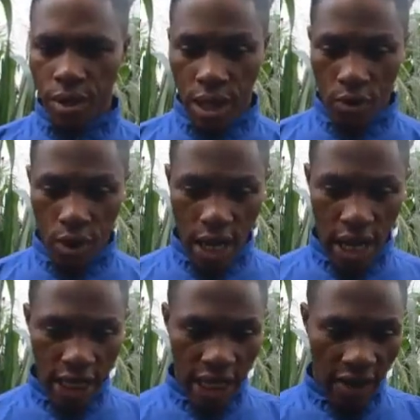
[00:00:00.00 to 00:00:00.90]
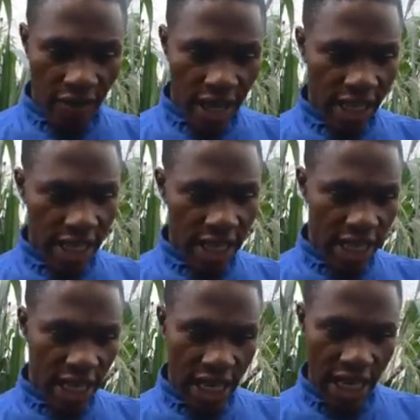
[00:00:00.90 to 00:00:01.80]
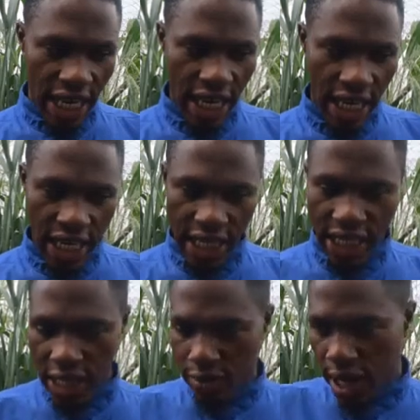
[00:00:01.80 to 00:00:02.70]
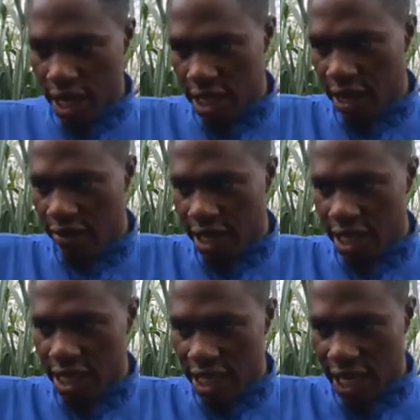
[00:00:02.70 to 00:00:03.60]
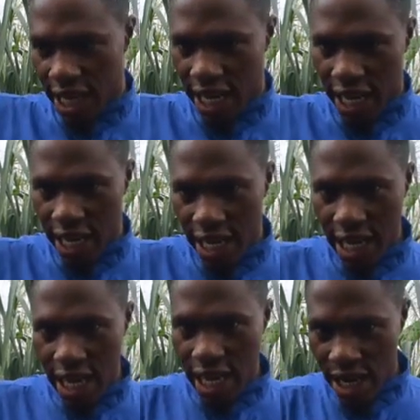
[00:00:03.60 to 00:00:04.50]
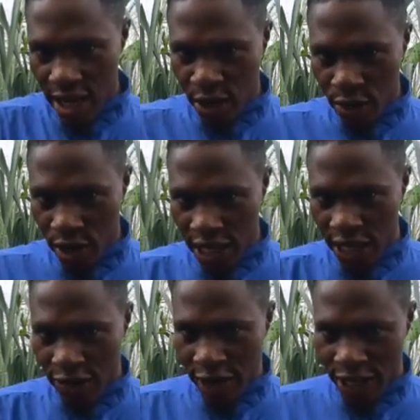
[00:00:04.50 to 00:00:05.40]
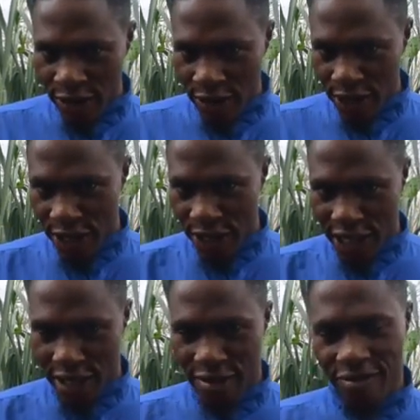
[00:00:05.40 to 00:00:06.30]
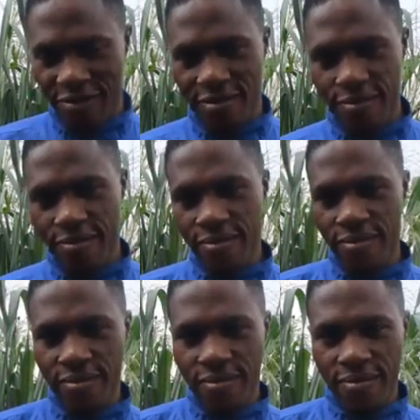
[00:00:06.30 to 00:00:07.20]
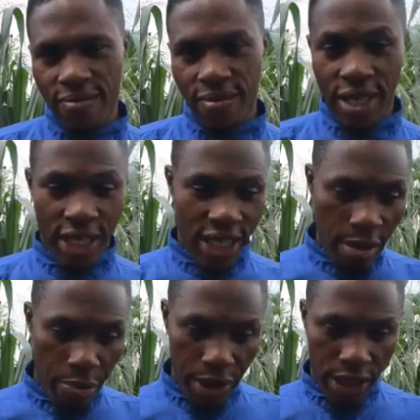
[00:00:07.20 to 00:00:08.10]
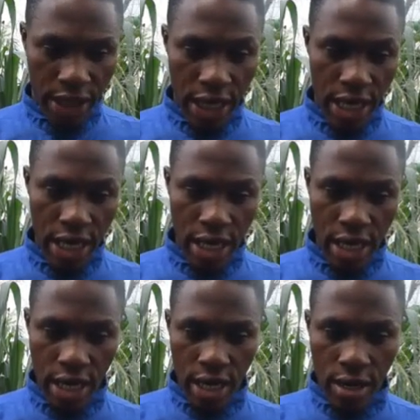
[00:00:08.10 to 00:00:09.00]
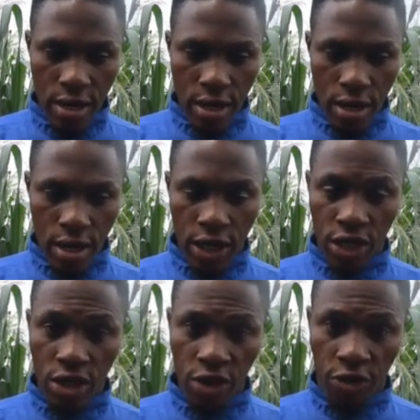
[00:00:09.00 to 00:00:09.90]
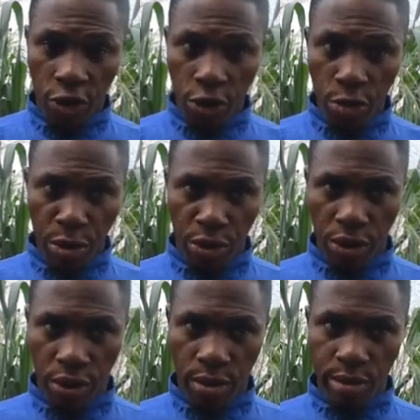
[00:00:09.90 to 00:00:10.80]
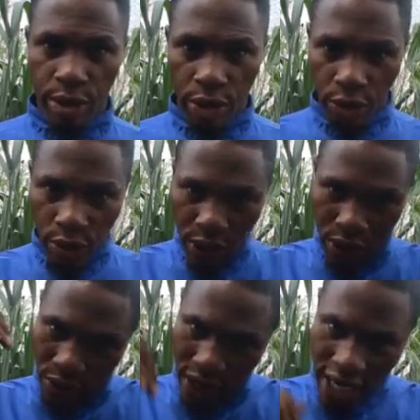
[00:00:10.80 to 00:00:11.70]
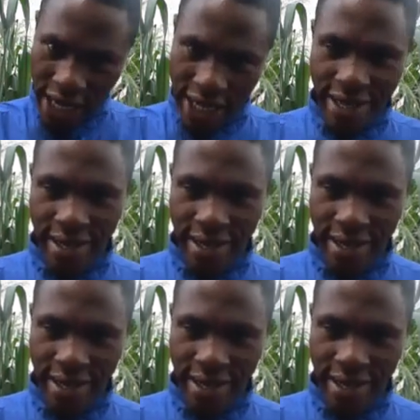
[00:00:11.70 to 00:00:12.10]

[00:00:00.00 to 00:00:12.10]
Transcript: The one that is advising this leader is the one that is advising this leader. You that is fighting within yourself. The same person is not for you people, but he wants to gain.